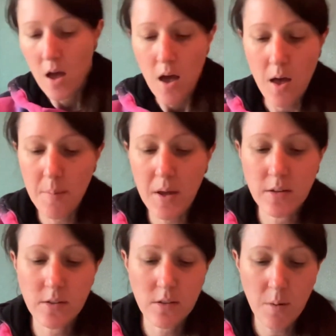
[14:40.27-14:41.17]
a
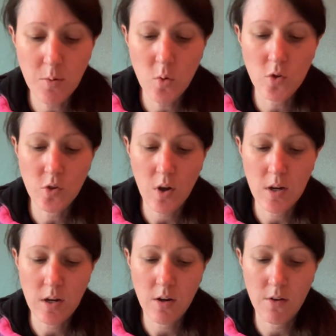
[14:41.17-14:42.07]

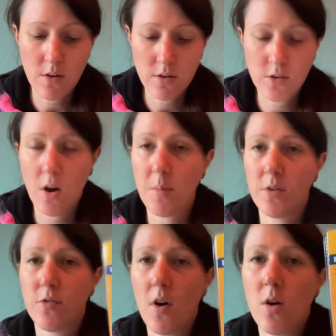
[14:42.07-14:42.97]
double-sided diamond
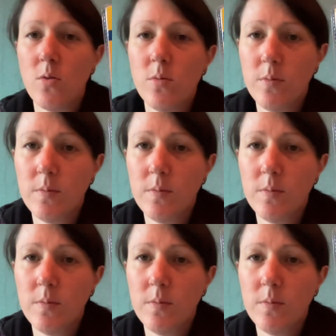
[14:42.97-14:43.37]
file.